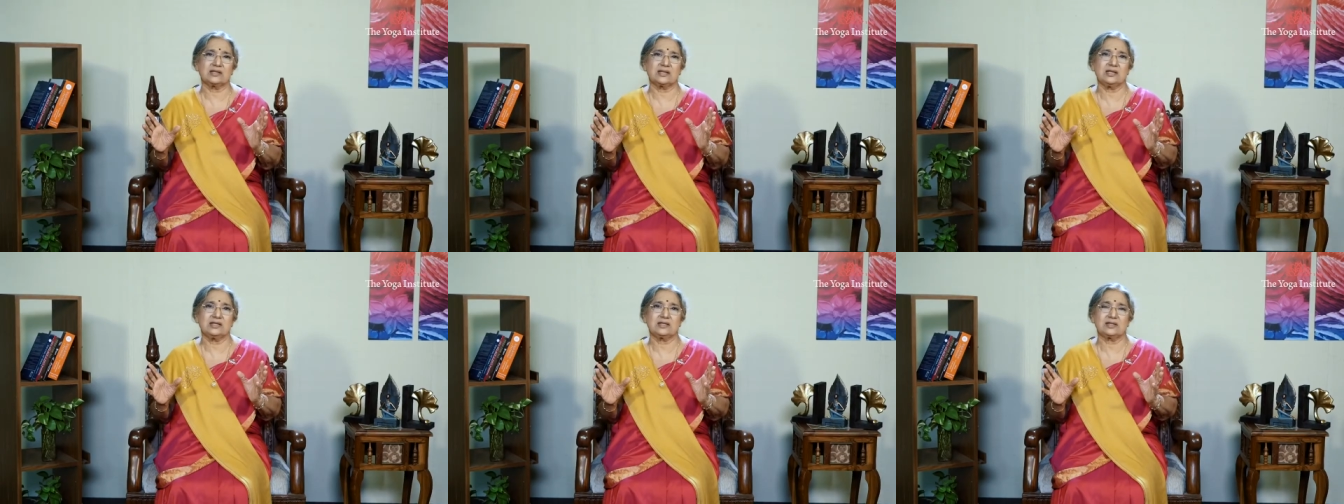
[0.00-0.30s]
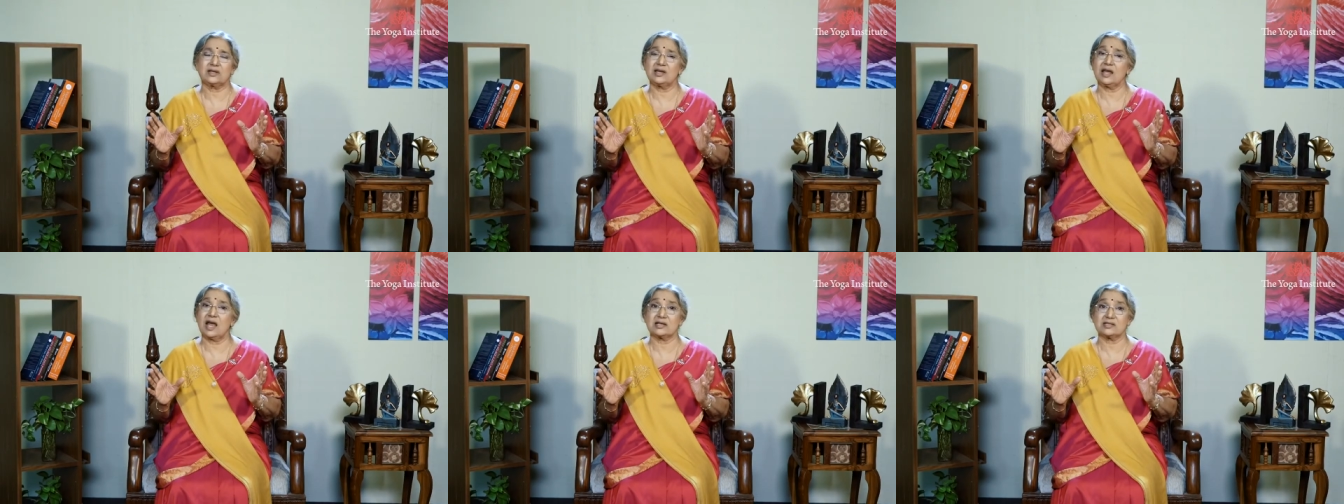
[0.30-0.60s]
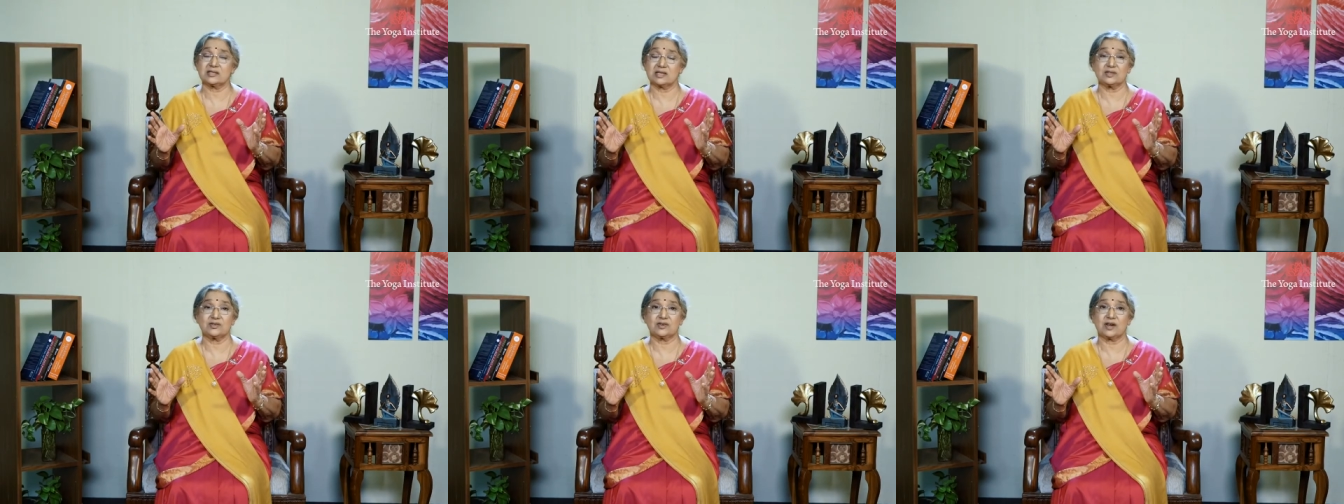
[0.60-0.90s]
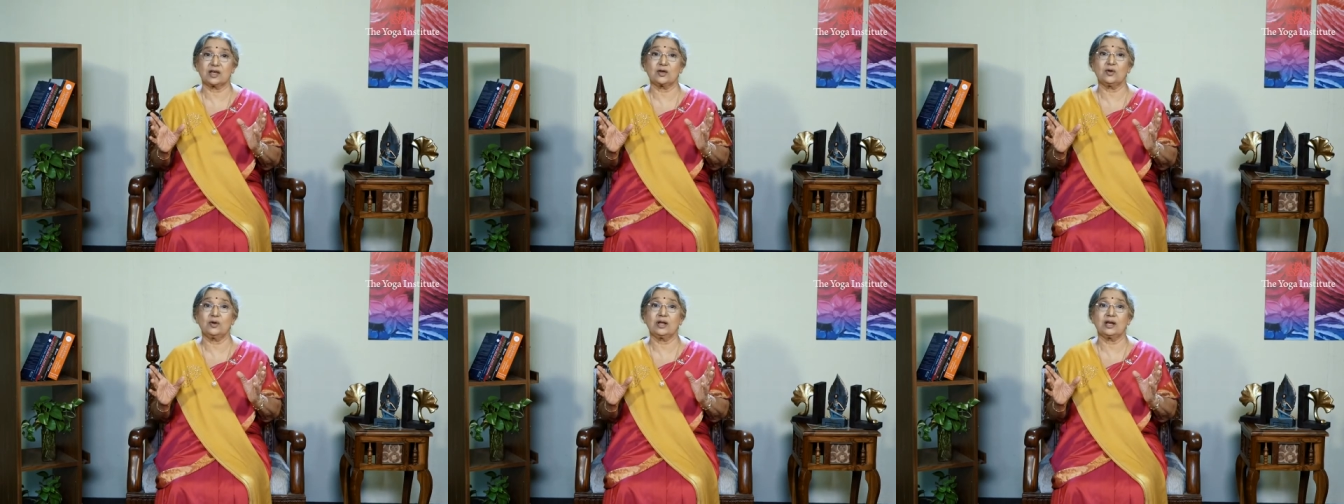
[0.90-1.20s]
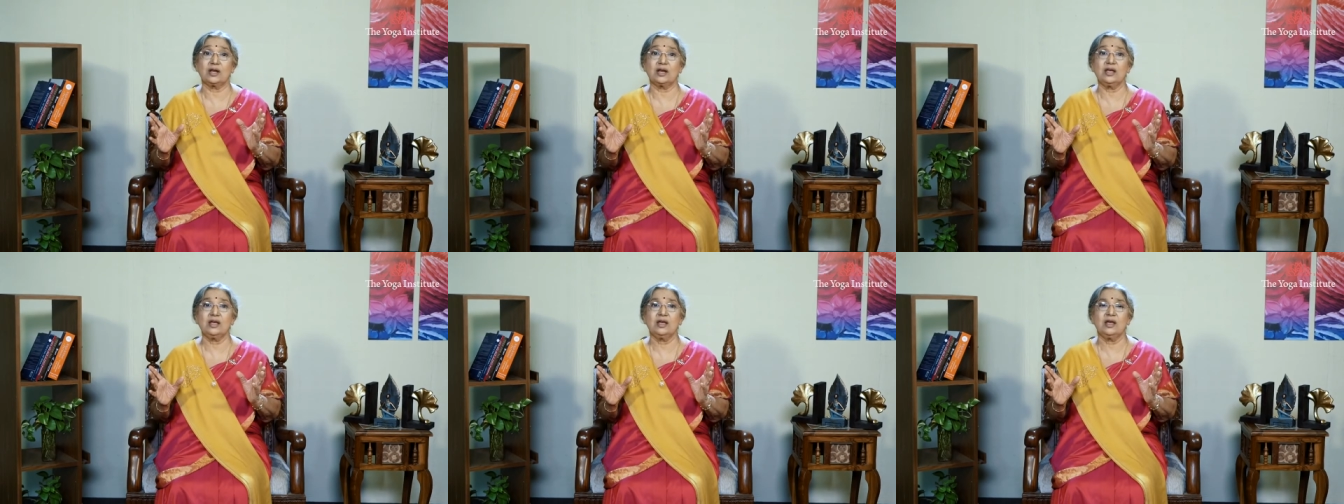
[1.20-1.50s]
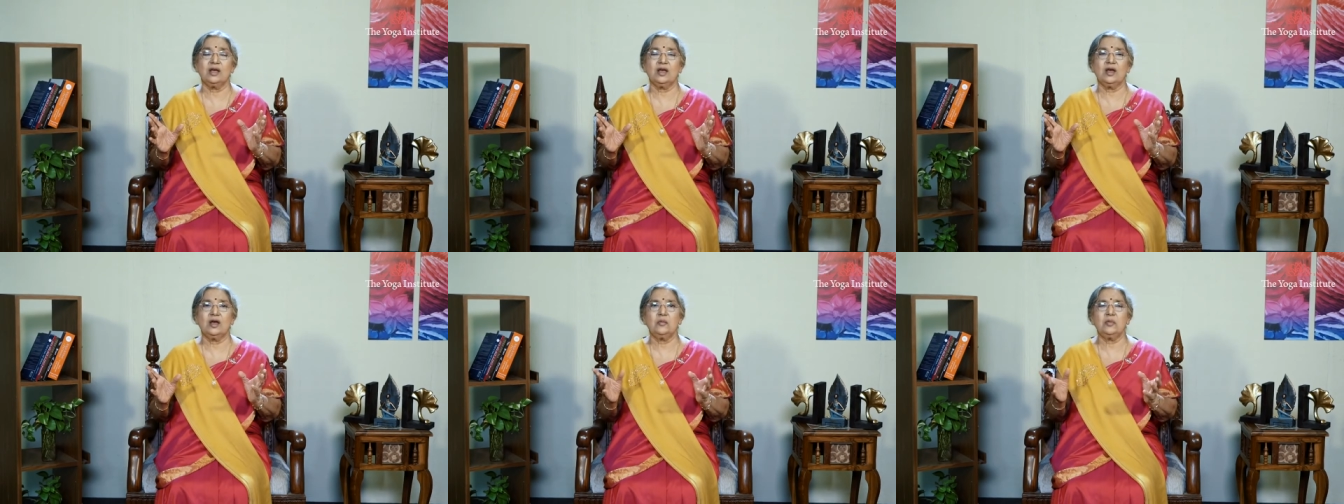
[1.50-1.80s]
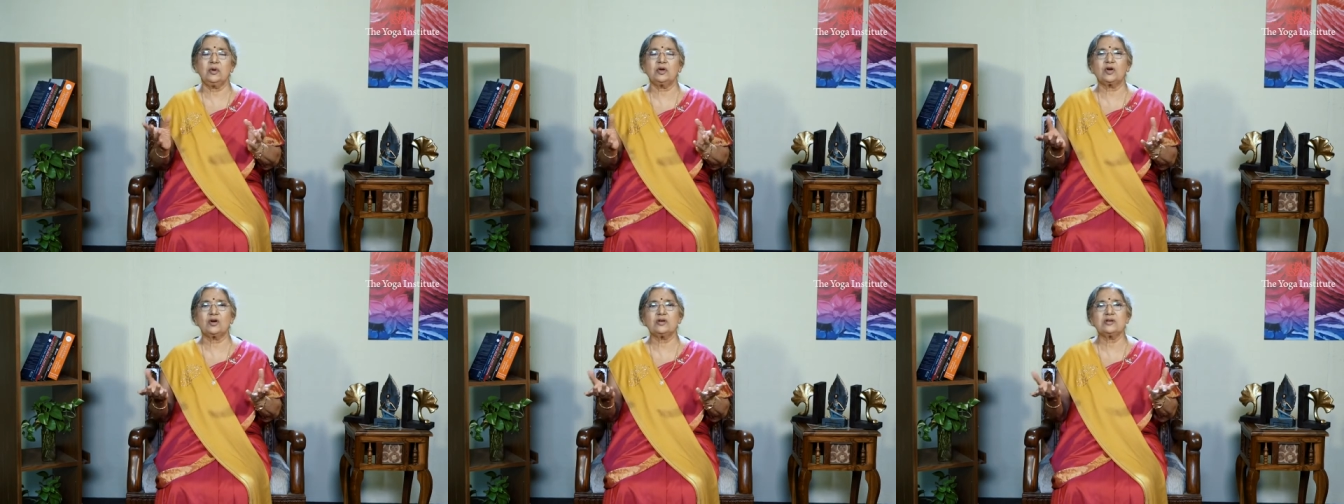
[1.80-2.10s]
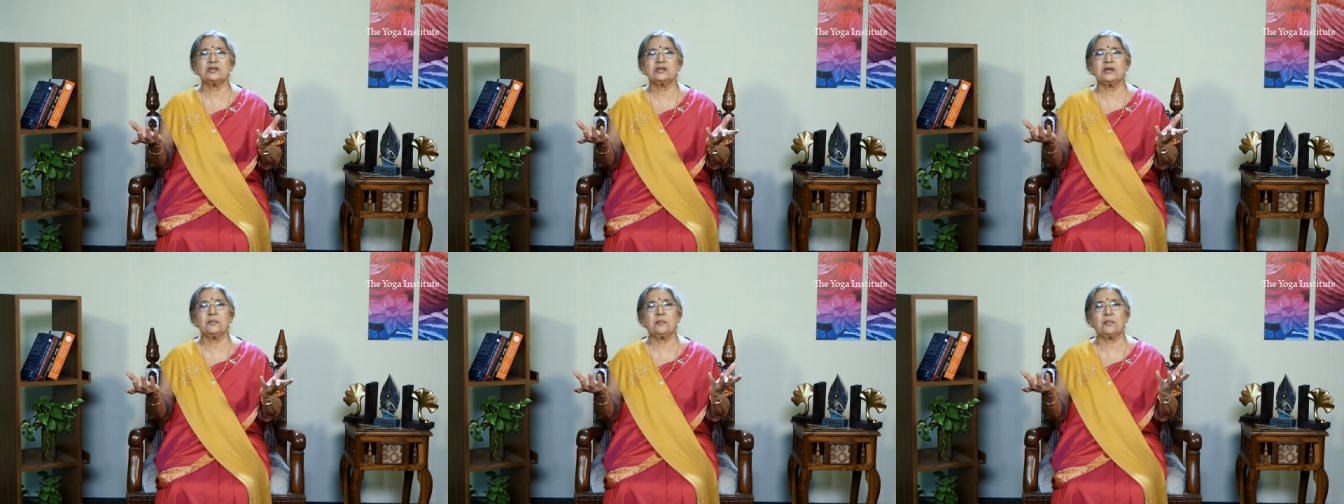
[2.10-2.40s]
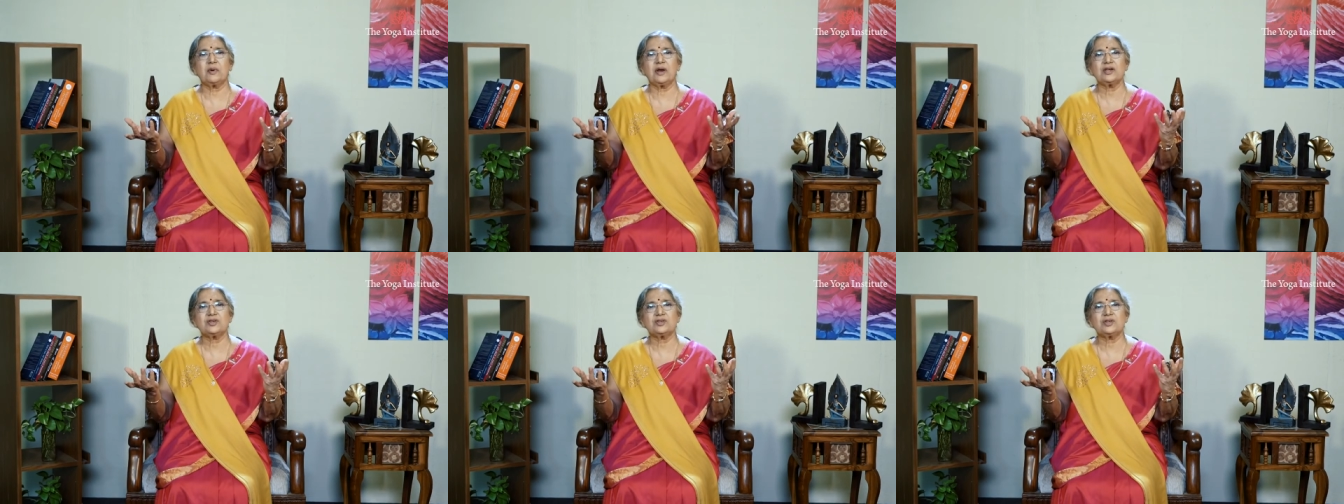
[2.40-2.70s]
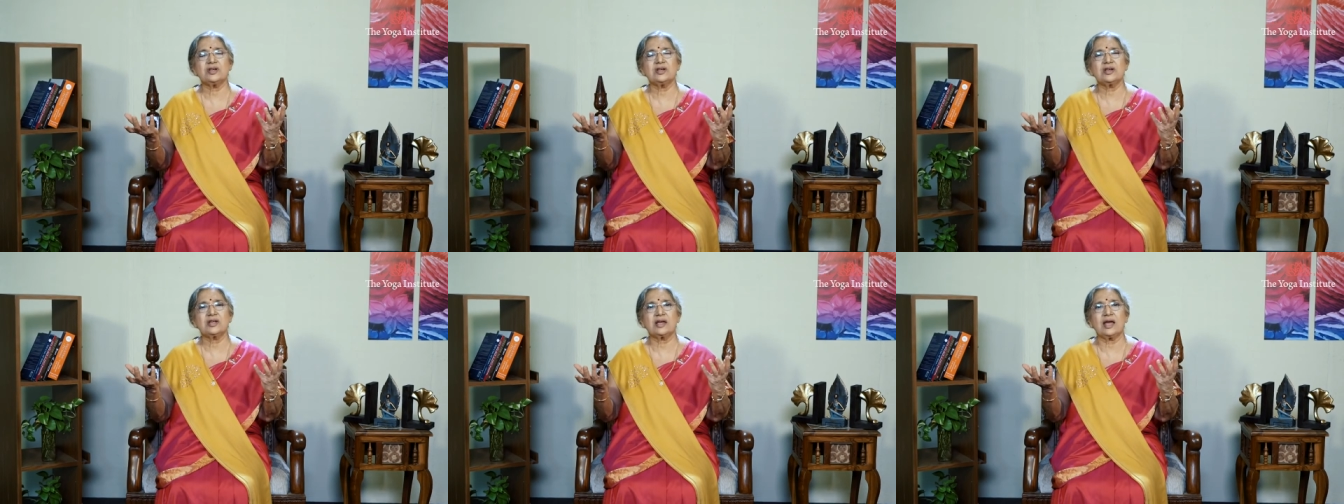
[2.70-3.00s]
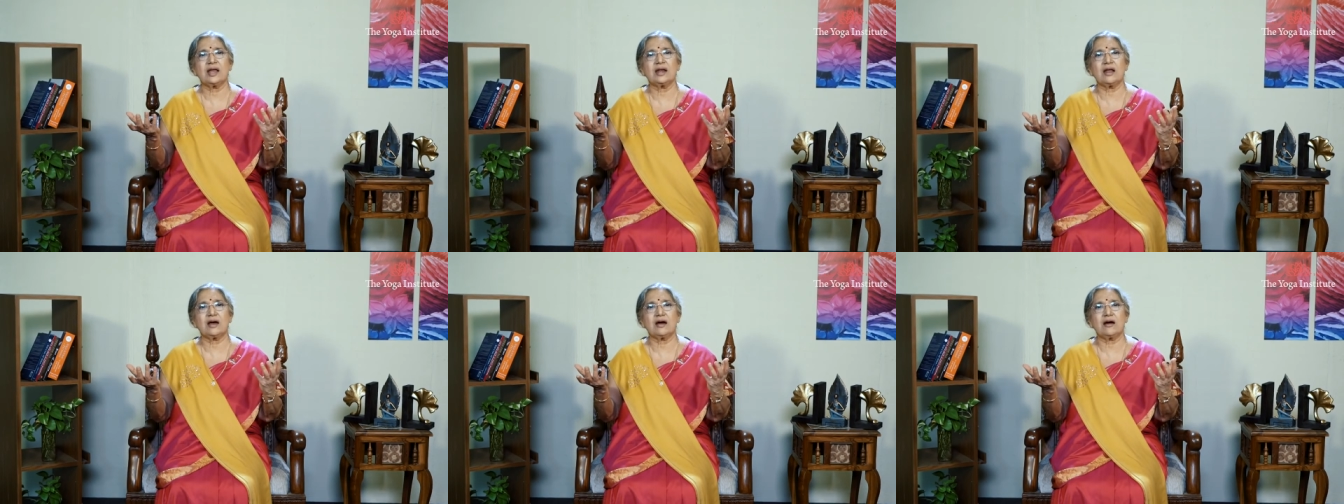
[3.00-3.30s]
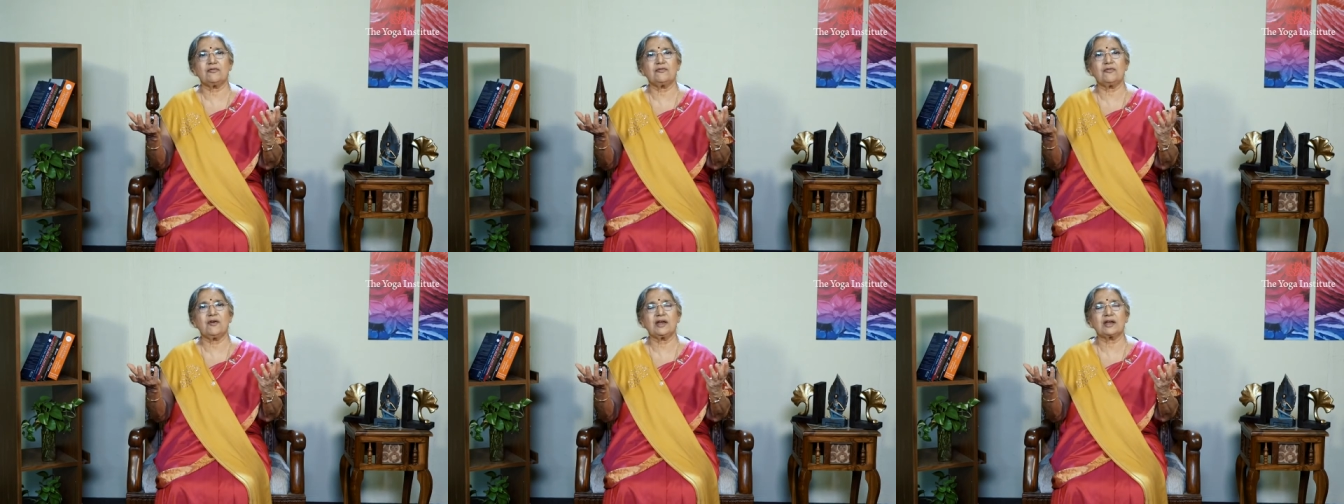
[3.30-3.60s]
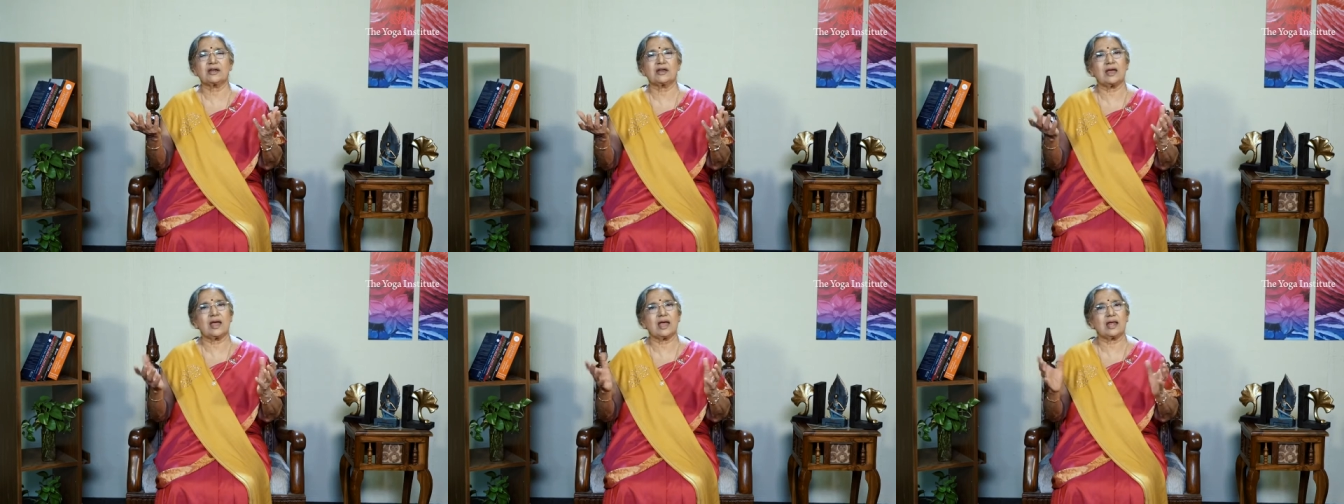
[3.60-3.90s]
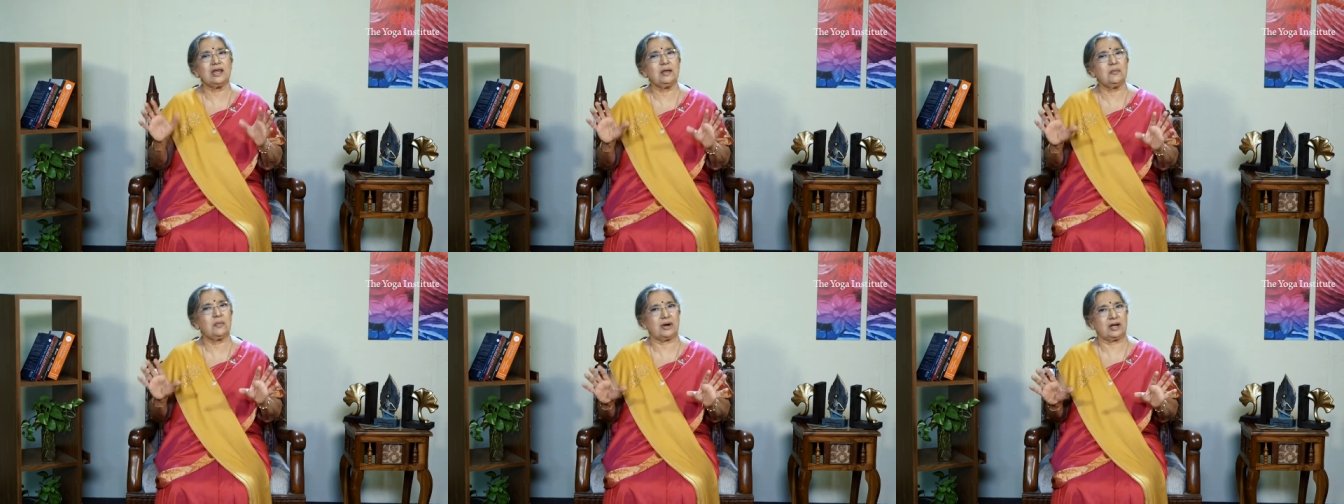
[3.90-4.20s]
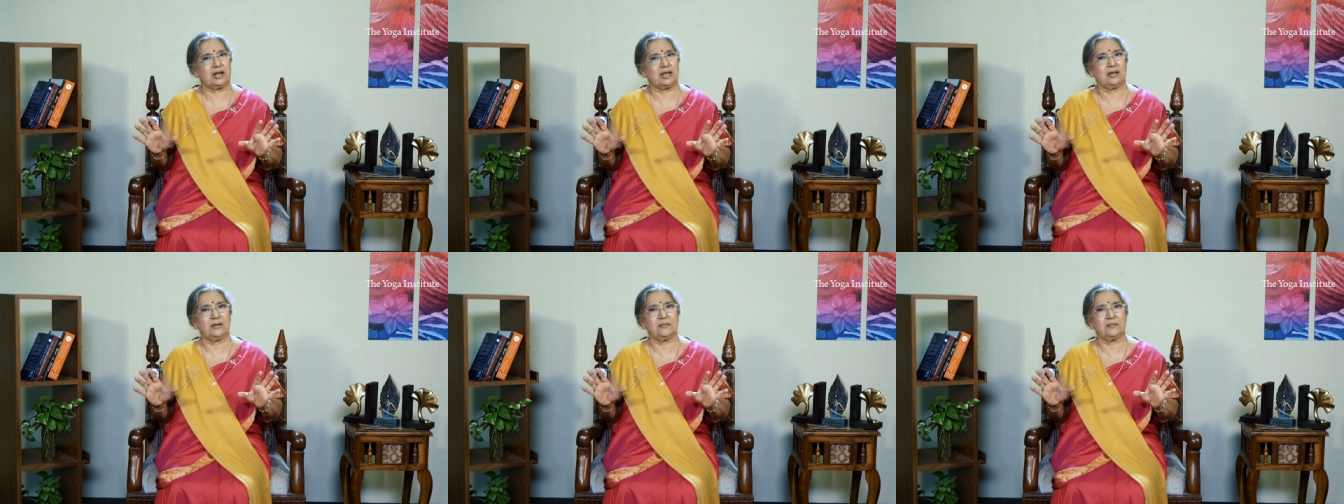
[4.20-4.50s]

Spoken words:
these 3 asanas regularly, because depression can affect anybody.